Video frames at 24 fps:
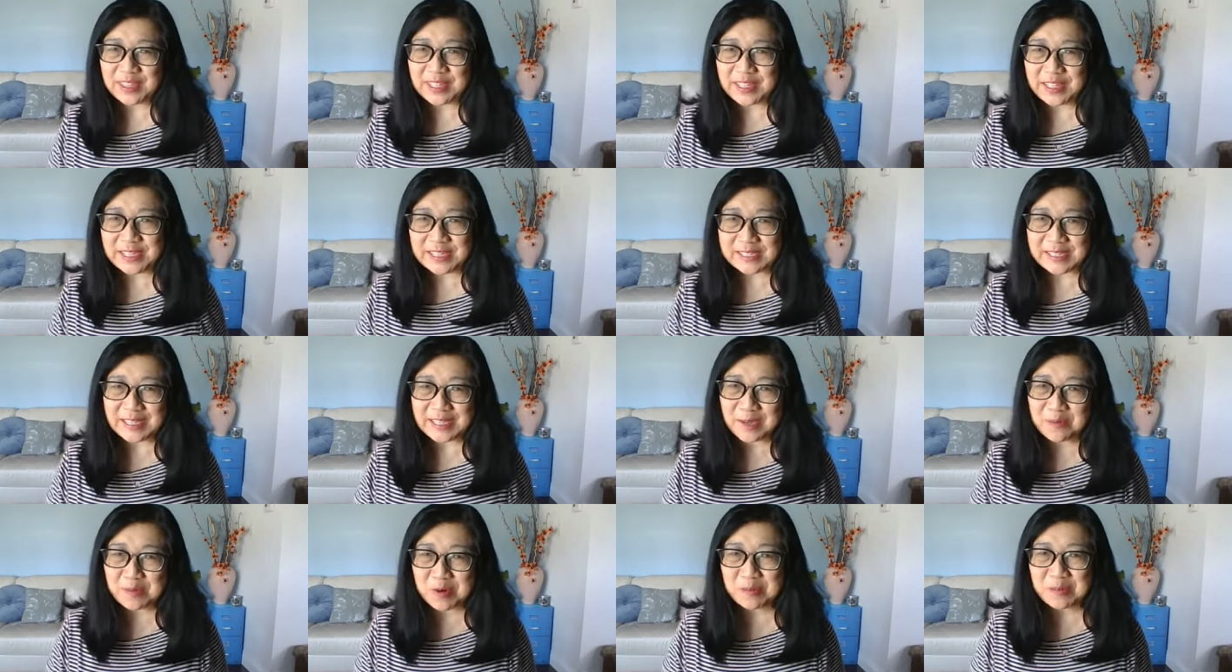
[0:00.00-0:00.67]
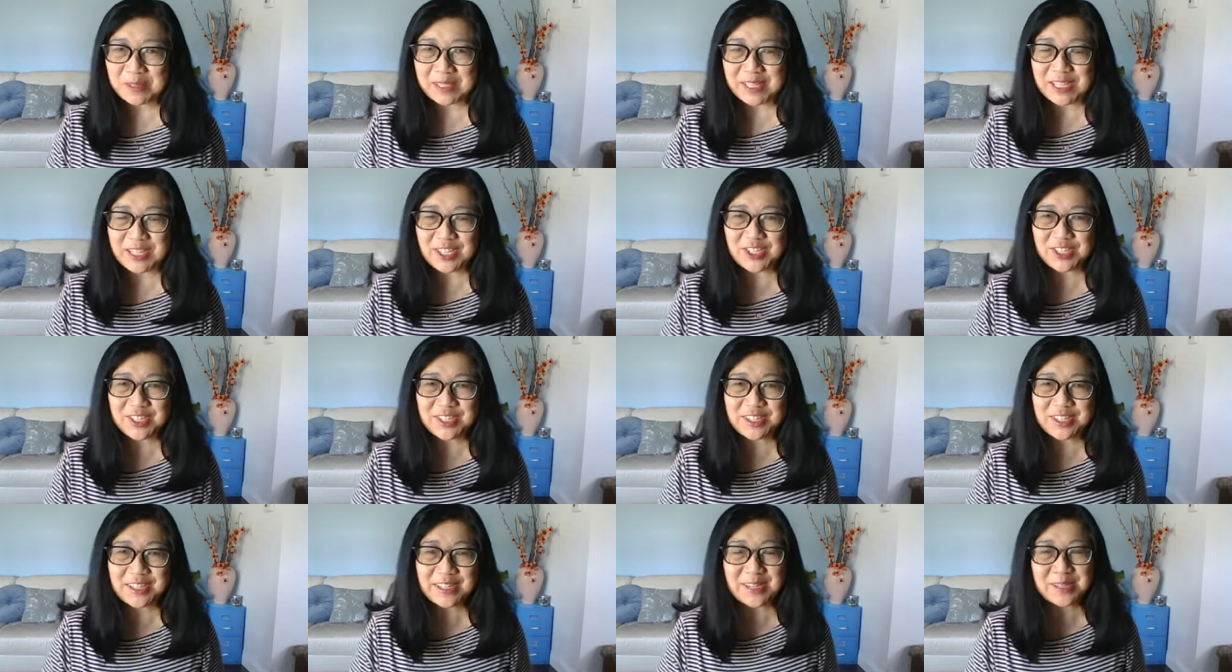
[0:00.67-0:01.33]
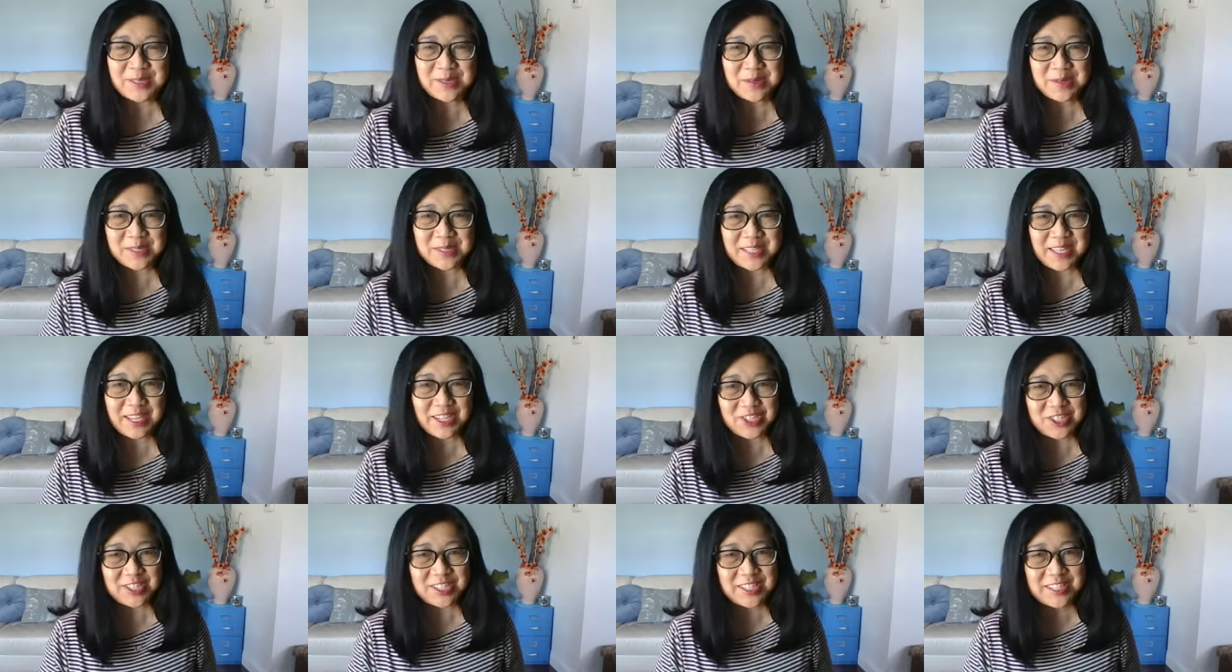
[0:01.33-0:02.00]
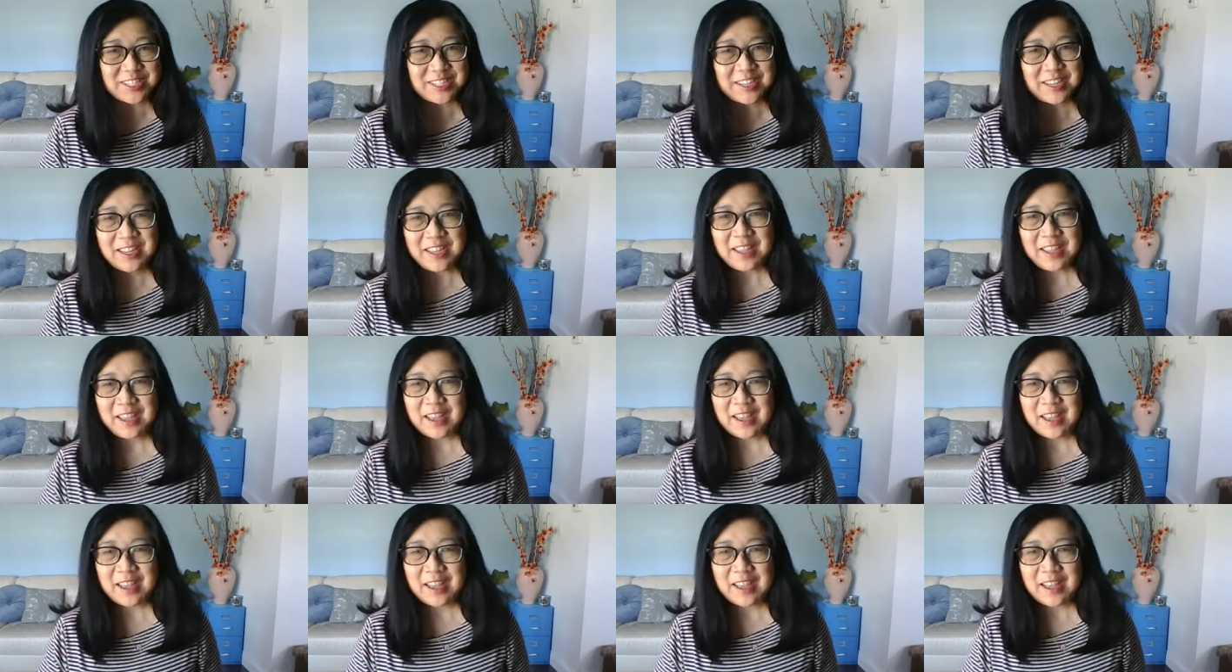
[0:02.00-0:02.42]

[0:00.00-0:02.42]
the Singapore Malaysian Association.